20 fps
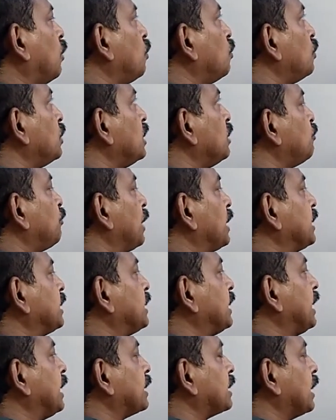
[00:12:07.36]
I take
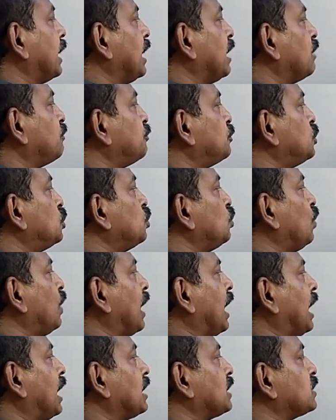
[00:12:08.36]
F2 as
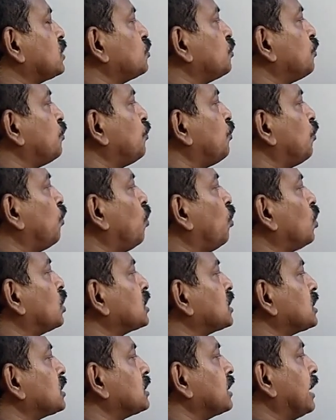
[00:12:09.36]
force
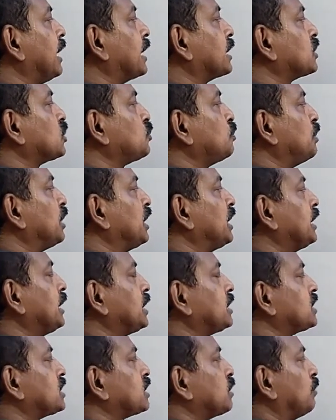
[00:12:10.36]
experienced
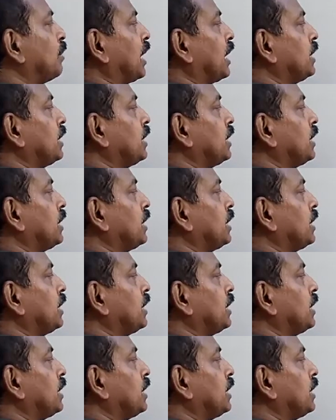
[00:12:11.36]
by